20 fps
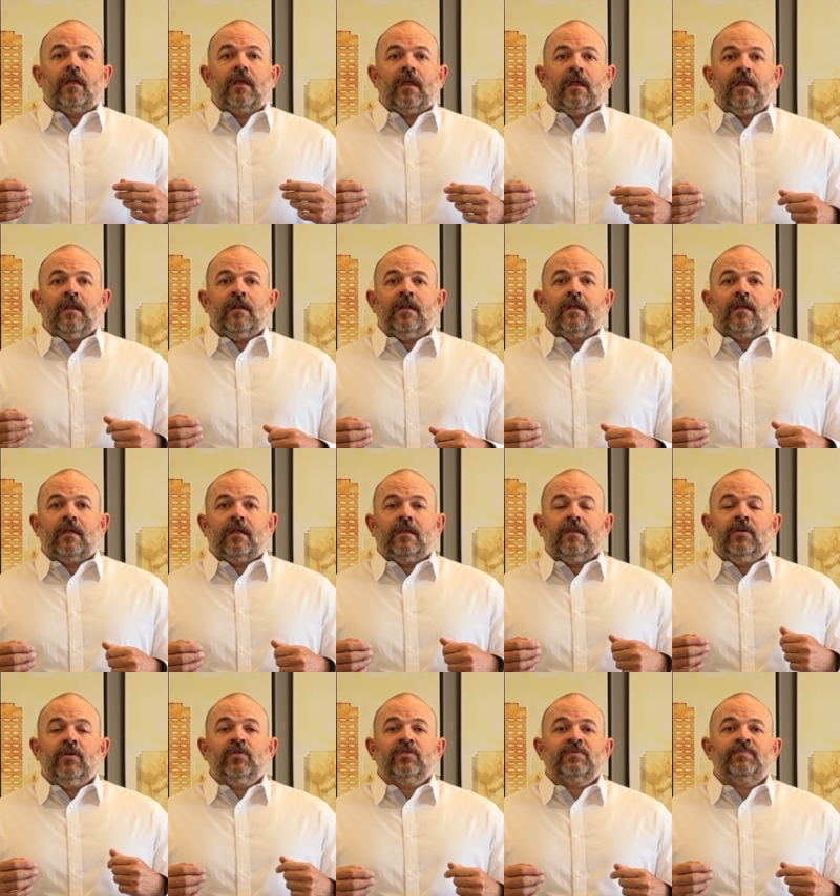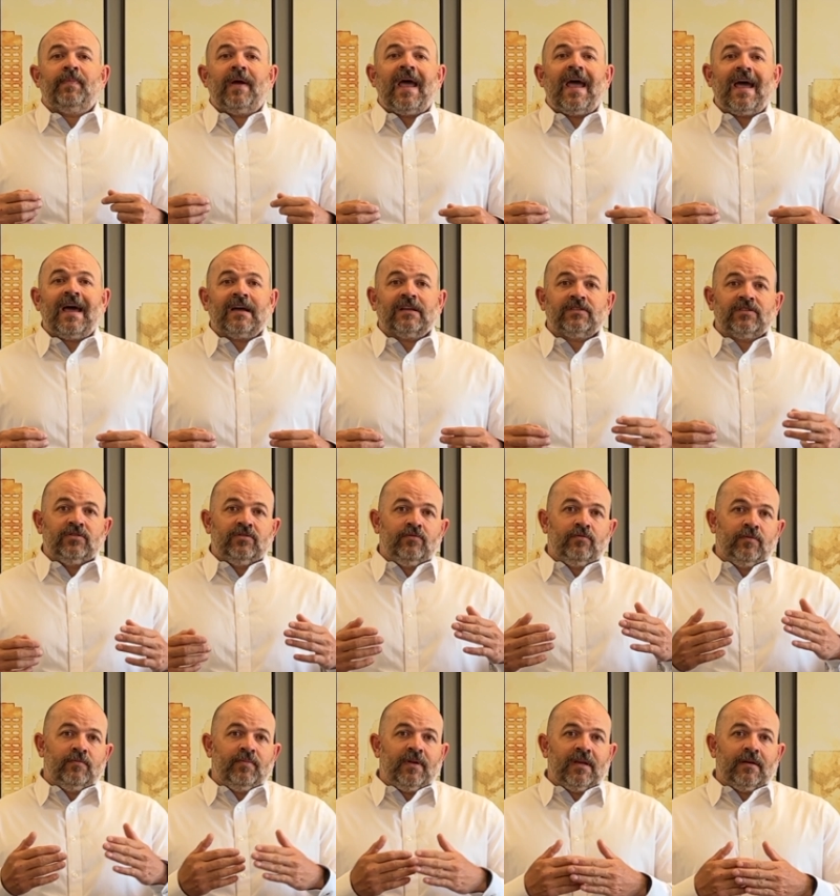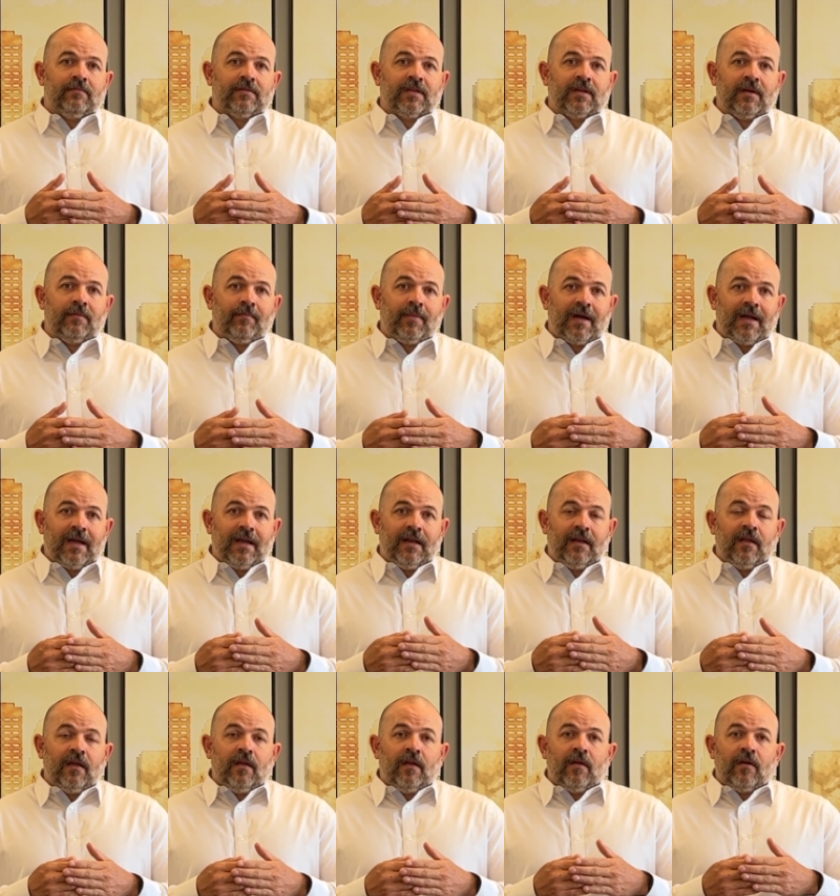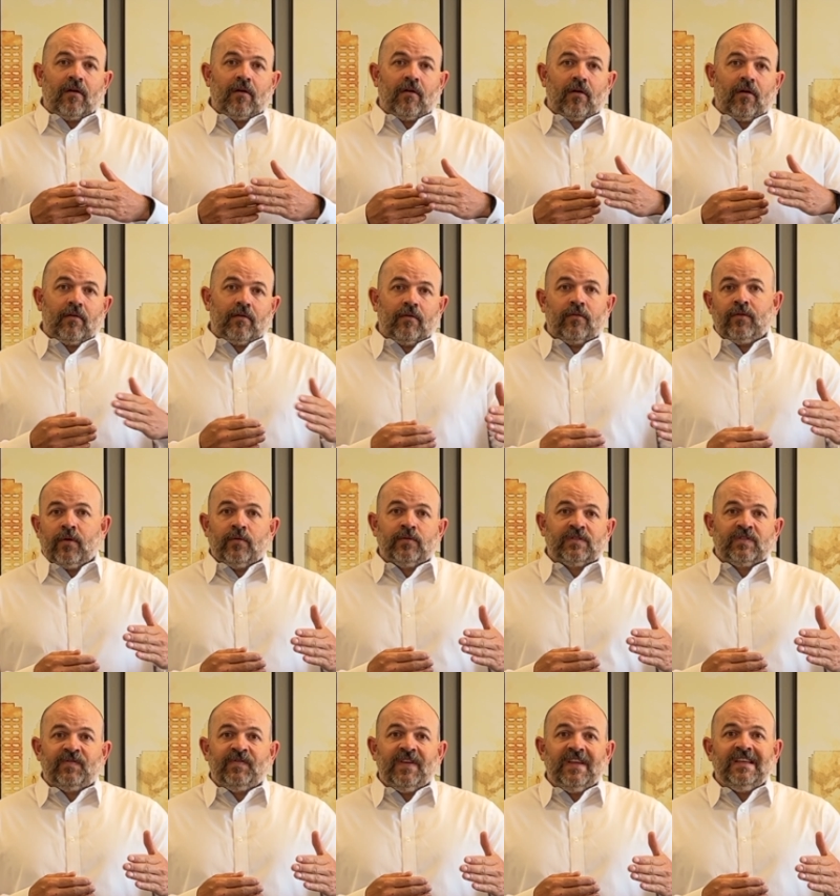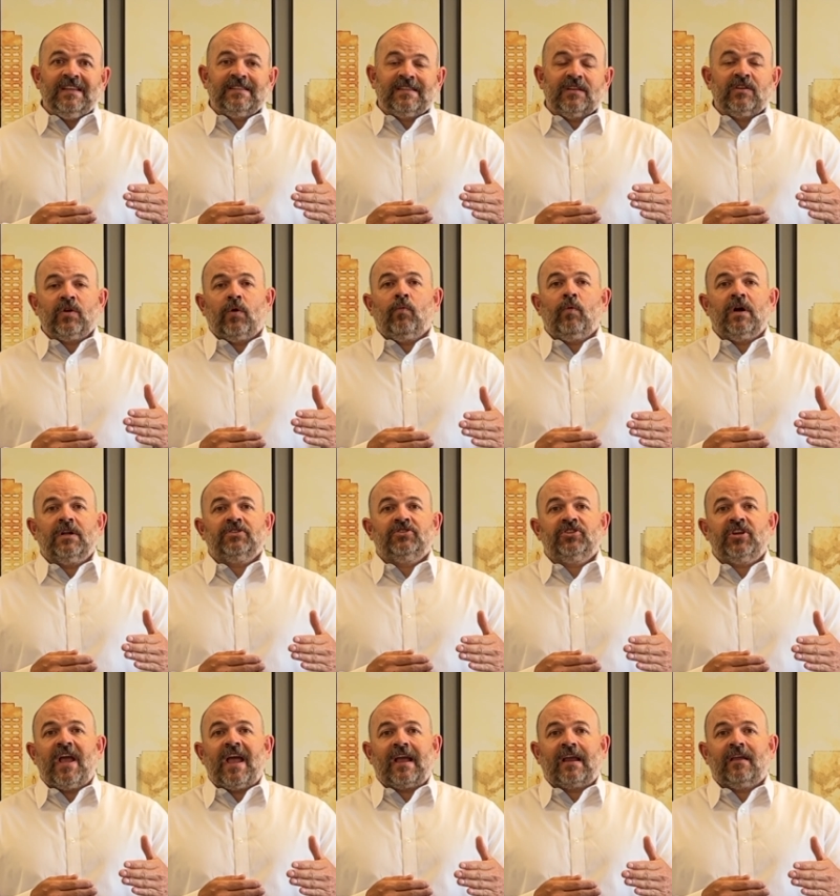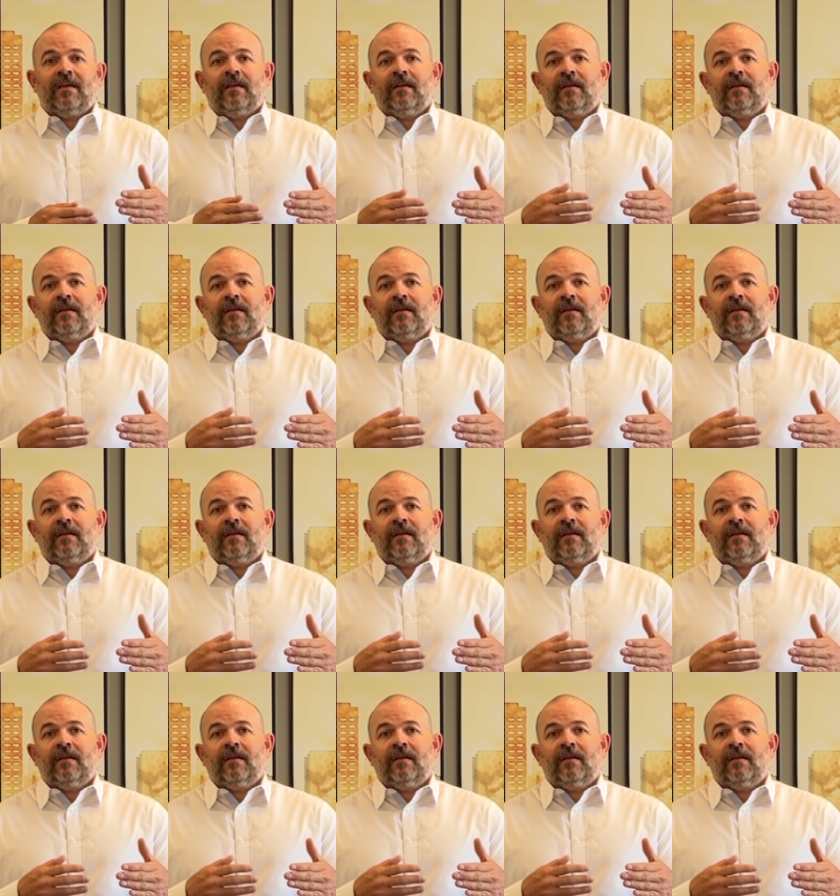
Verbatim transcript: In years past, you would be able to combine those fees into one check.